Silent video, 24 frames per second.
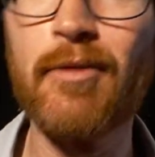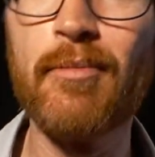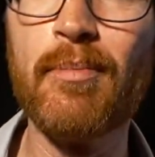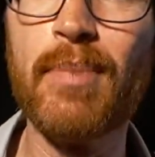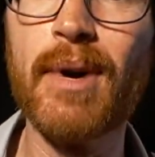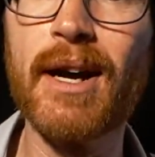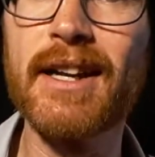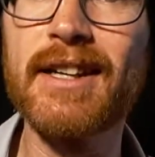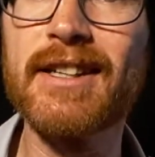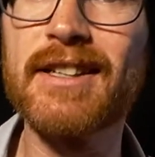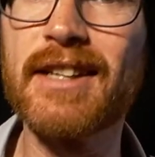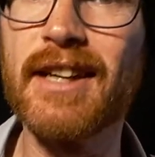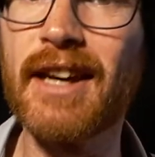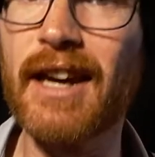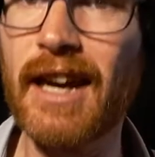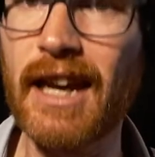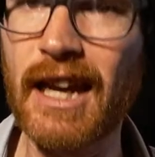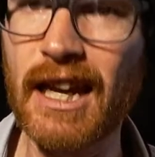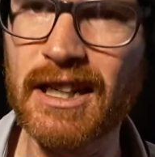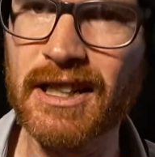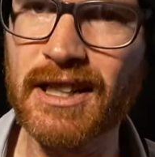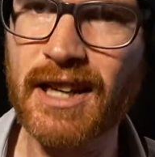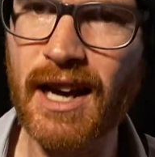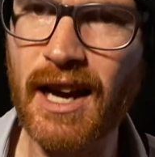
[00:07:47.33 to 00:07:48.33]
But
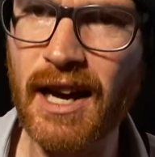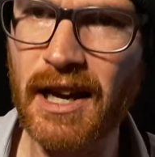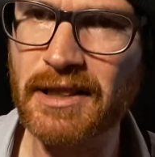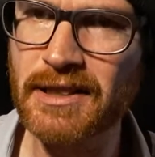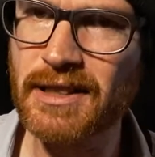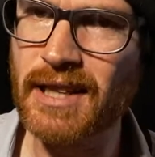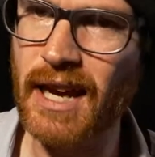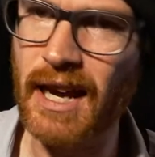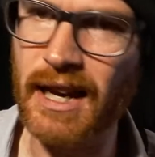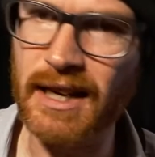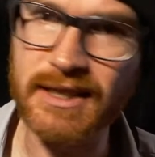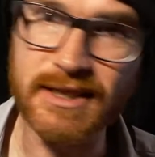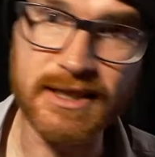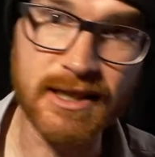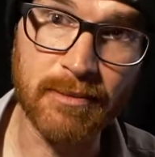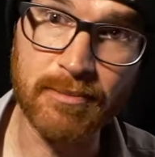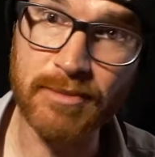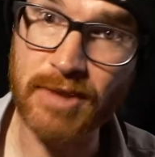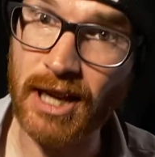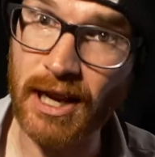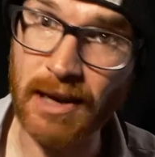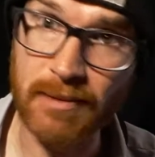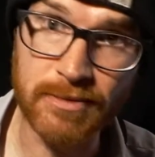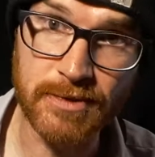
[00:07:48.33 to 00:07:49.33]
in context,
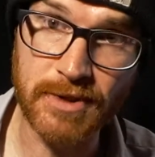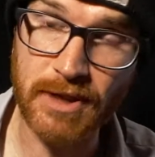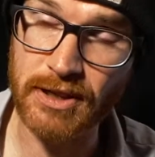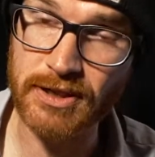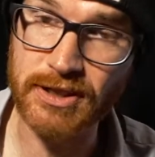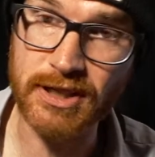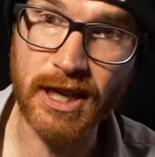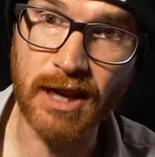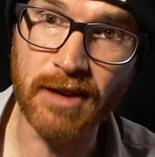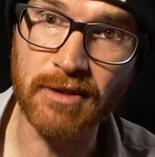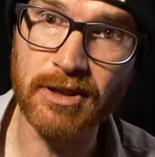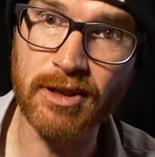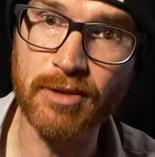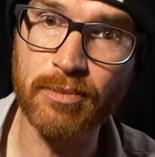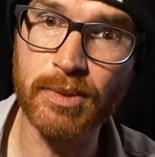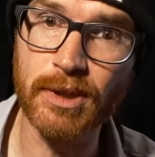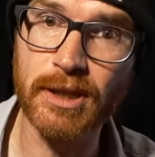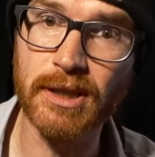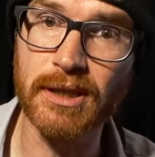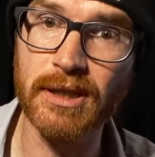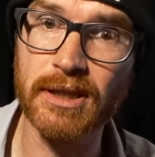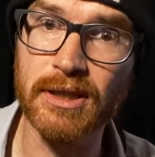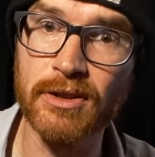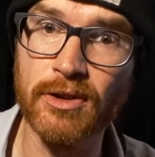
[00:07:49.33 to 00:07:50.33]
sometimes they'll sound
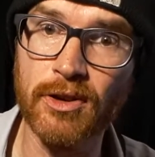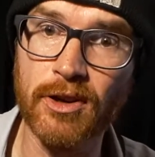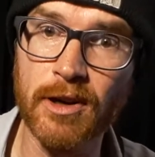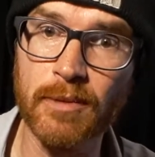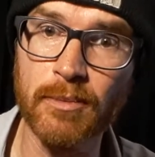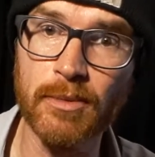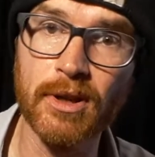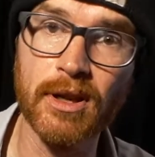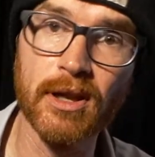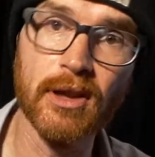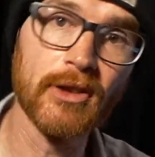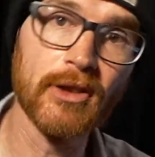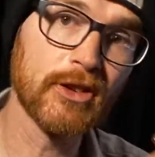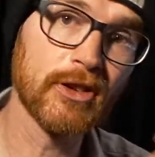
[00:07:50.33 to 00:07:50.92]
completely normal,